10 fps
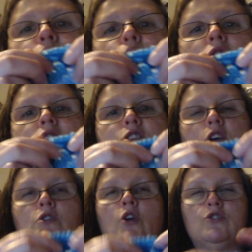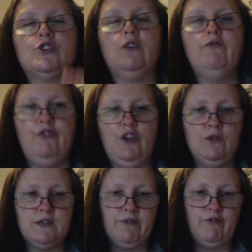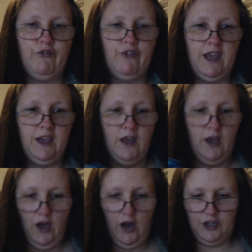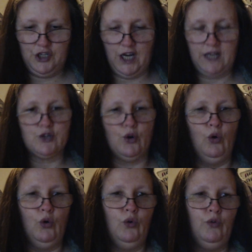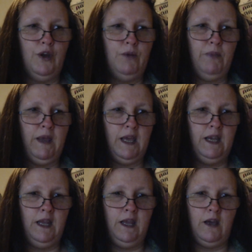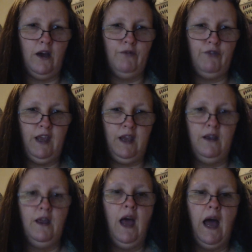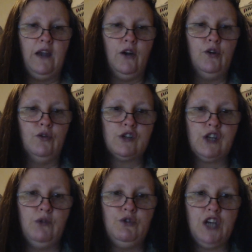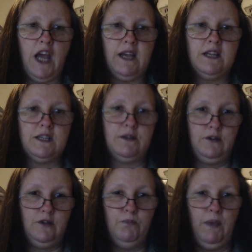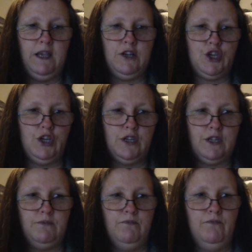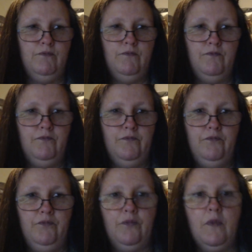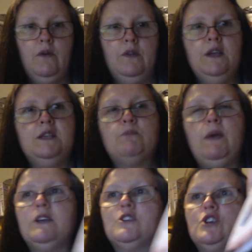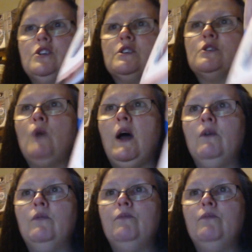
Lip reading: was, so not to confuse everything, I checked all the beginning of it, and I also checked the pictures, these pictures as well,